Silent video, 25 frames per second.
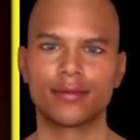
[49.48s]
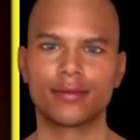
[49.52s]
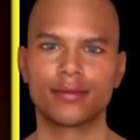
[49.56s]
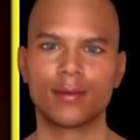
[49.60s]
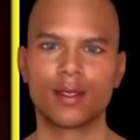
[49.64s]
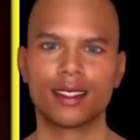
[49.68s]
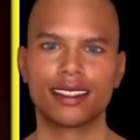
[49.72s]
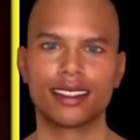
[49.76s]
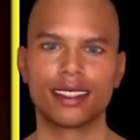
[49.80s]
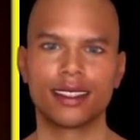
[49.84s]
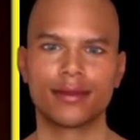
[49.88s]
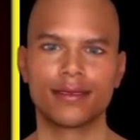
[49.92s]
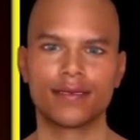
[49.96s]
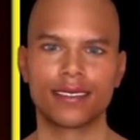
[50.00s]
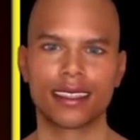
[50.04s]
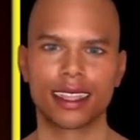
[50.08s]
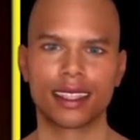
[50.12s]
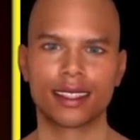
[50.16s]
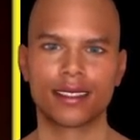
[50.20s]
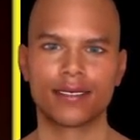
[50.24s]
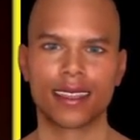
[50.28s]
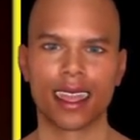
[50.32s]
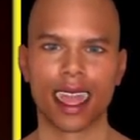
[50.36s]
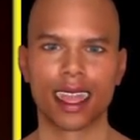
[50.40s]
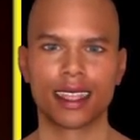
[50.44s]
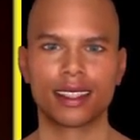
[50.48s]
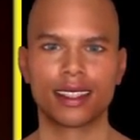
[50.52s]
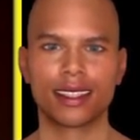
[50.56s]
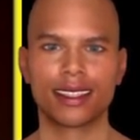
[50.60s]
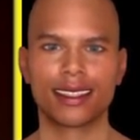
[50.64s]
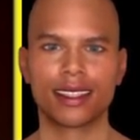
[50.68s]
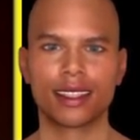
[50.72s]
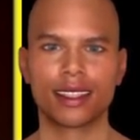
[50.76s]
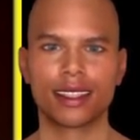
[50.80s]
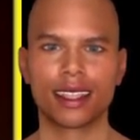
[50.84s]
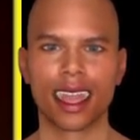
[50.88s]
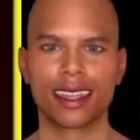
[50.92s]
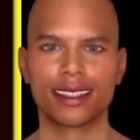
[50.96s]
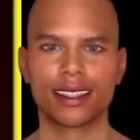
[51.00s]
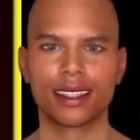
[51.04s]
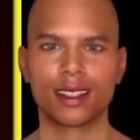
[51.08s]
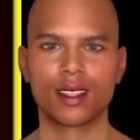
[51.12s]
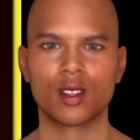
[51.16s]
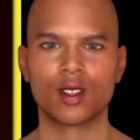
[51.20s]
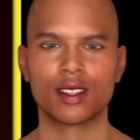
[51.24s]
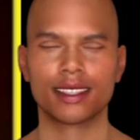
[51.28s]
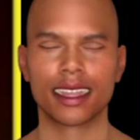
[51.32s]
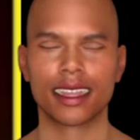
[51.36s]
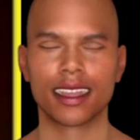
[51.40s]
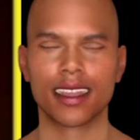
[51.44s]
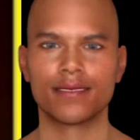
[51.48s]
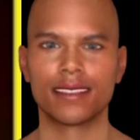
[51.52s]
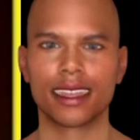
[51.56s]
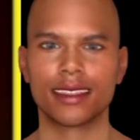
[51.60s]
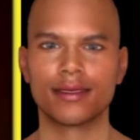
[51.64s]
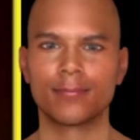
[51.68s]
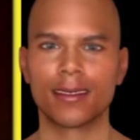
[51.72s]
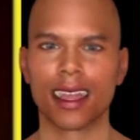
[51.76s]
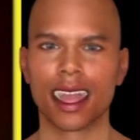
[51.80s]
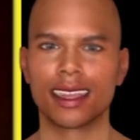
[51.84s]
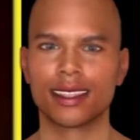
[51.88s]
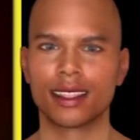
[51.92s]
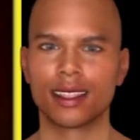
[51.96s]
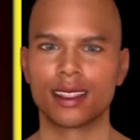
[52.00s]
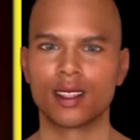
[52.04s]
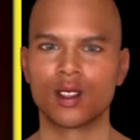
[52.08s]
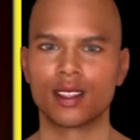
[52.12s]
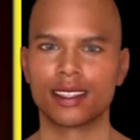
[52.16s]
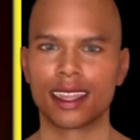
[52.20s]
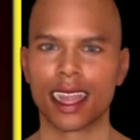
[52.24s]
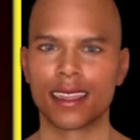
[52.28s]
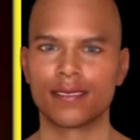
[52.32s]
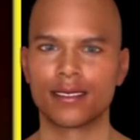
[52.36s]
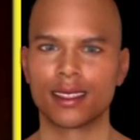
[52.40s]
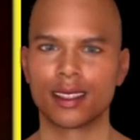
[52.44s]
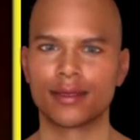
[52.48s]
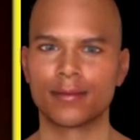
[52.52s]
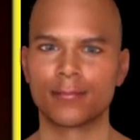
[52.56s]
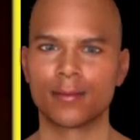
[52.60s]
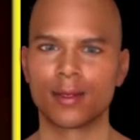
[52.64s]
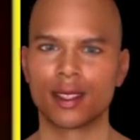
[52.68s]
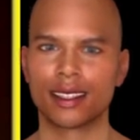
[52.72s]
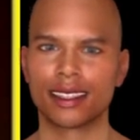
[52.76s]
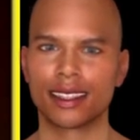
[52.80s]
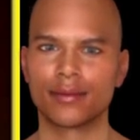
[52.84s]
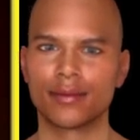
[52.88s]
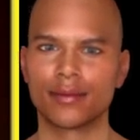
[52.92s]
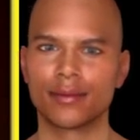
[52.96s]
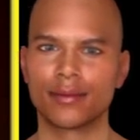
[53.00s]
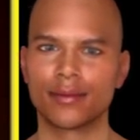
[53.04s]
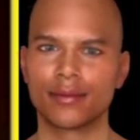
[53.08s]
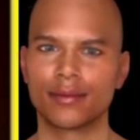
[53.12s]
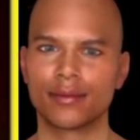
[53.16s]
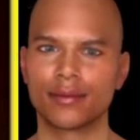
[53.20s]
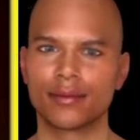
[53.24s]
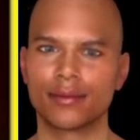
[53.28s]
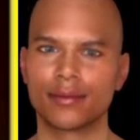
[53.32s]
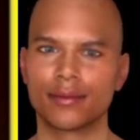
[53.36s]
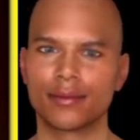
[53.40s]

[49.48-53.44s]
It was never called King James Version in the United Kingdom or England.